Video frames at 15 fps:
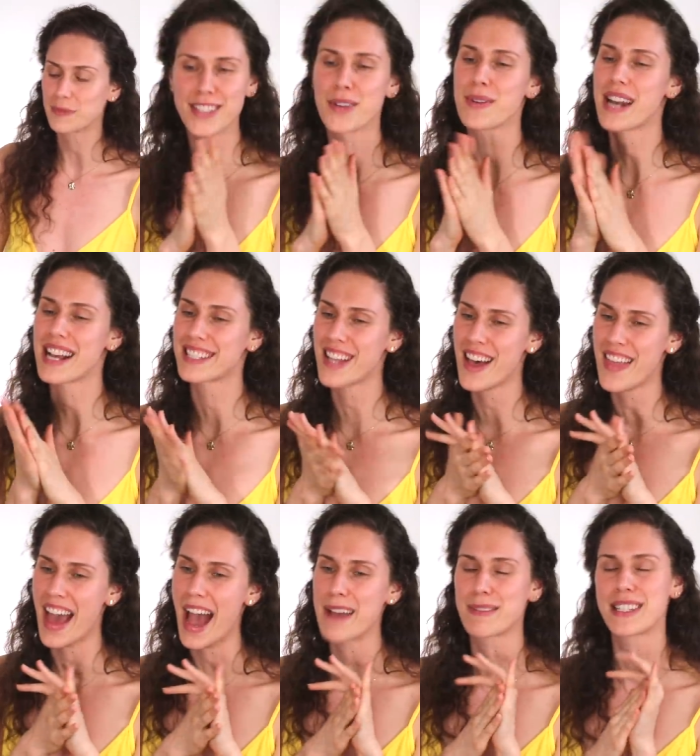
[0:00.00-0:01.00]
So when I saw
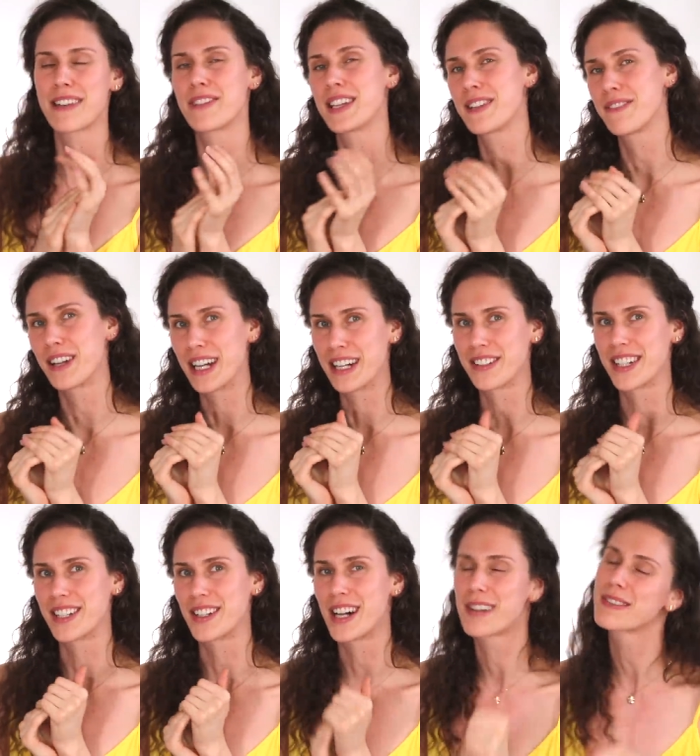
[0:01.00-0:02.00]
that, I was definitely very
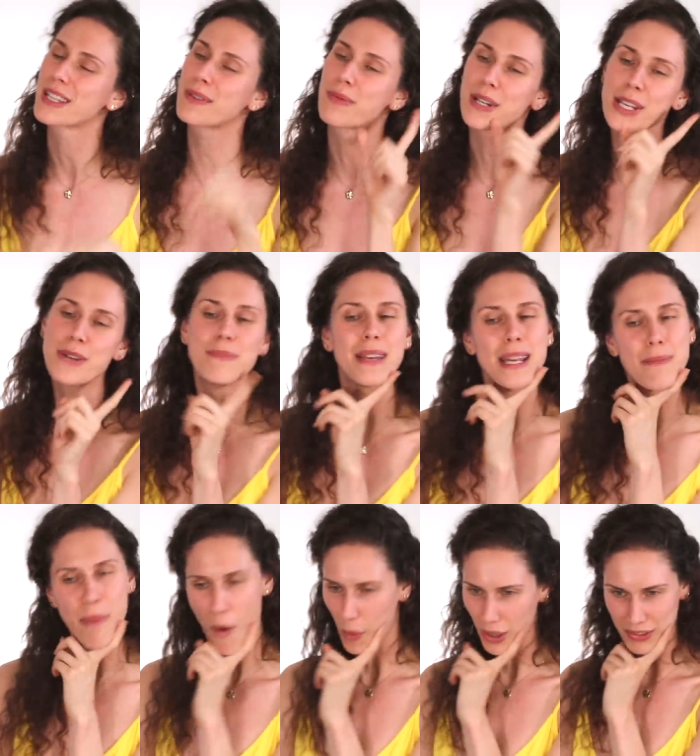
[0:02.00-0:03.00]
critical. I was like, what do you mean
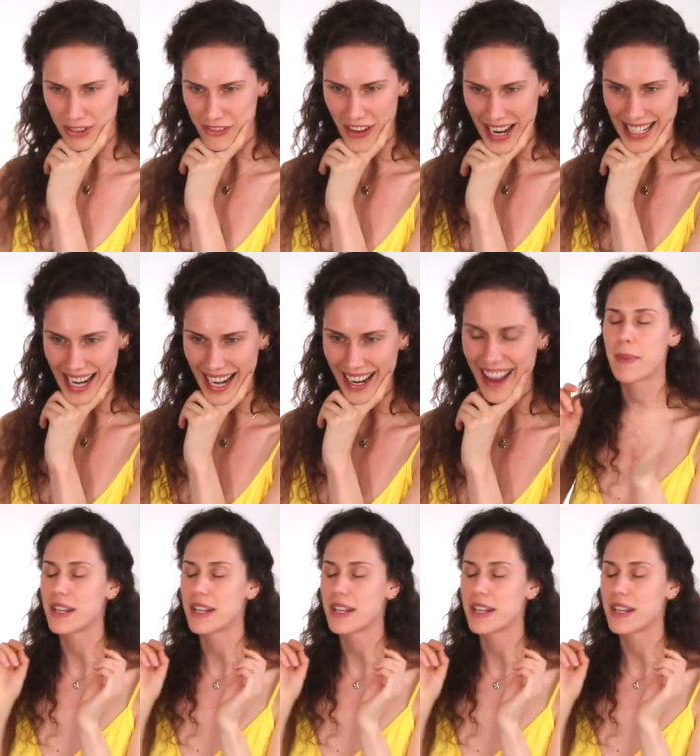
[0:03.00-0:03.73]
pore refining?